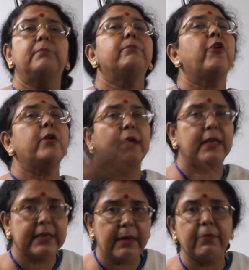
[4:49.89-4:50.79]
for
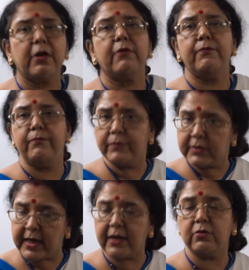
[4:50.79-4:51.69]
less number of
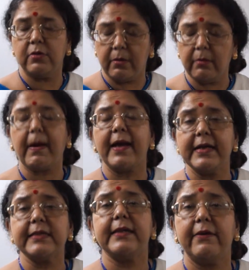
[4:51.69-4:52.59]

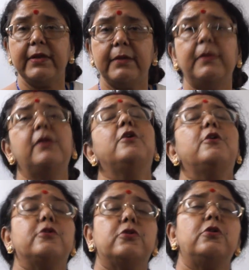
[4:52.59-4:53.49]
buyers available,
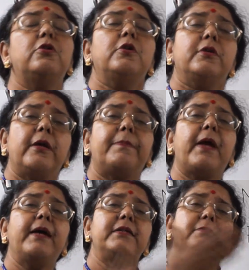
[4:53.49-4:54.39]
so the
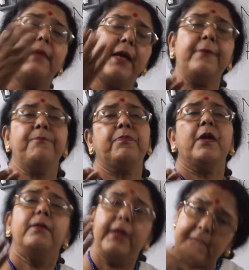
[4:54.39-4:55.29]
price may
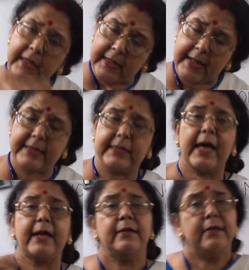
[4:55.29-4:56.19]
little less
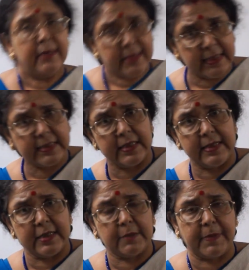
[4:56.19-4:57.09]
than
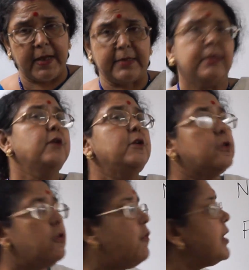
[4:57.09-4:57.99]
yesterday's price. So
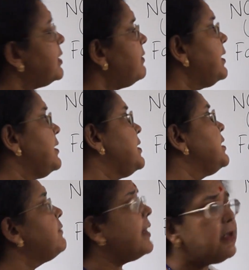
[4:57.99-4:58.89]
So whatever it
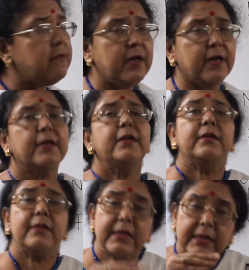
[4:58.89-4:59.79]
is, whenever this